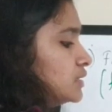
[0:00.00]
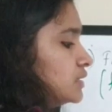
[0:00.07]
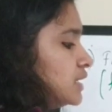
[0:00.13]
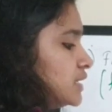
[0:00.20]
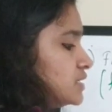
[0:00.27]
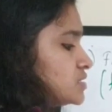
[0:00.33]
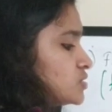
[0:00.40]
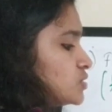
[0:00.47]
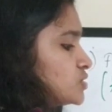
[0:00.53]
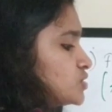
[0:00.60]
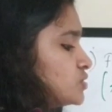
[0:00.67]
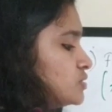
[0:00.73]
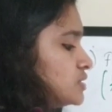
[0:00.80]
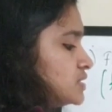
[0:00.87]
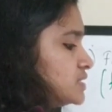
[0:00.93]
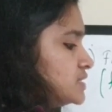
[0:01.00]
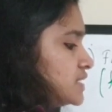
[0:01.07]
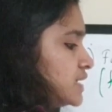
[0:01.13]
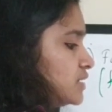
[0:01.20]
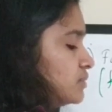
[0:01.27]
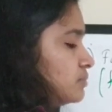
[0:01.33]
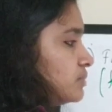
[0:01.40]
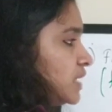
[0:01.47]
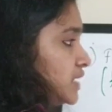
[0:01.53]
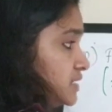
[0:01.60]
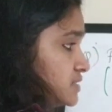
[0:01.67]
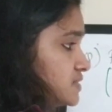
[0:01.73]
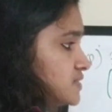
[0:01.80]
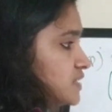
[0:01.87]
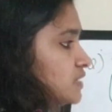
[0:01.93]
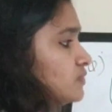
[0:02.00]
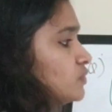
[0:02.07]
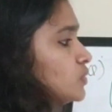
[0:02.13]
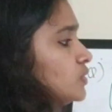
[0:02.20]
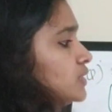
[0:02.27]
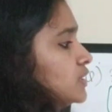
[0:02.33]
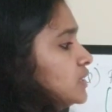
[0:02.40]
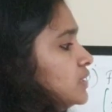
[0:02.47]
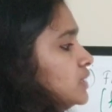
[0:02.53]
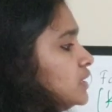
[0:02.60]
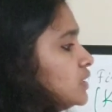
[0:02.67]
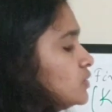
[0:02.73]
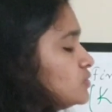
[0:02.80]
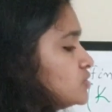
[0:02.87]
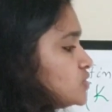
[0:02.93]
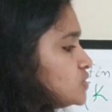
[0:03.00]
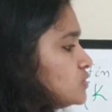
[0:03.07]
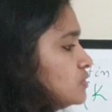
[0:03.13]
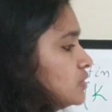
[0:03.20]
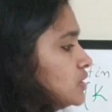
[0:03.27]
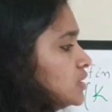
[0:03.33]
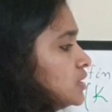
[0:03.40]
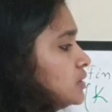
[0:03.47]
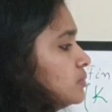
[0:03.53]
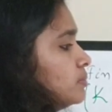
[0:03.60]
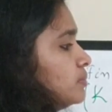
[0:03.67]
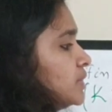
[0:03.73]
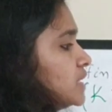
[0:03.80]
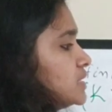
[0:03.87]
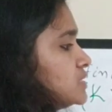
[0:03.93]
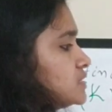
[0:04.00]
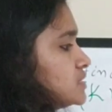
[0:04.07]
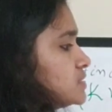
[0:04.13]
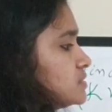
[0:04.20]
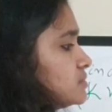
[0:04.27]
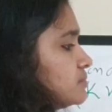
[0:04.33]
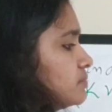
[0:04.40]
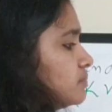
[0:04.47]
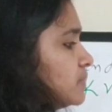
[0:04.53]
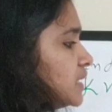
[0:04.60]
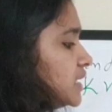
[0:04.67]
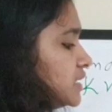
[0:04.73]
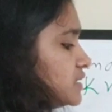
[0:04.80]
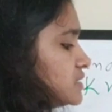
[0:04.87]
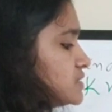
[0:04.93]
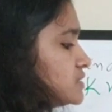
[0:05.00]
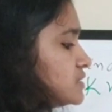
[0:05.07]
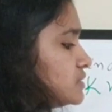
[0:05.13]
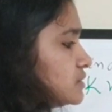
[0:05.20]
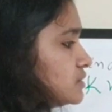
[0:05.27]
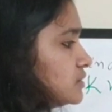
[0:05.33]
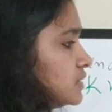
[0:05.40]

That is also 10, minus 10 volt. Here also, plus, minus.